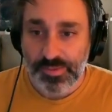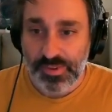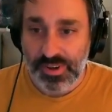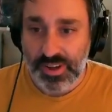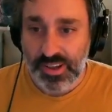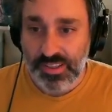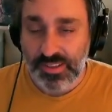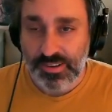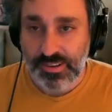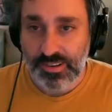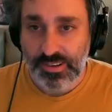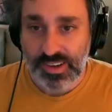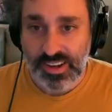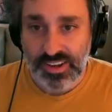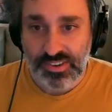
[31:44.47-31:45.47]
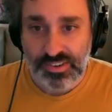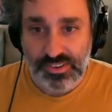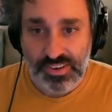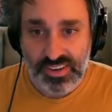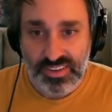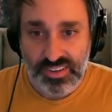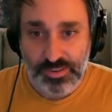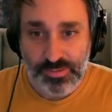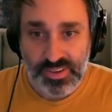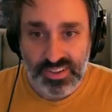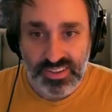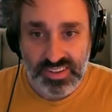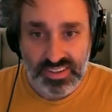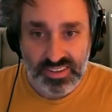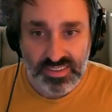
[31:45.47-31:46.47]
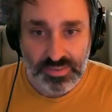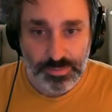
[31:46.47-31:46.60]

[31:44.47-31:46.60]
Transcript: other interesting ones that's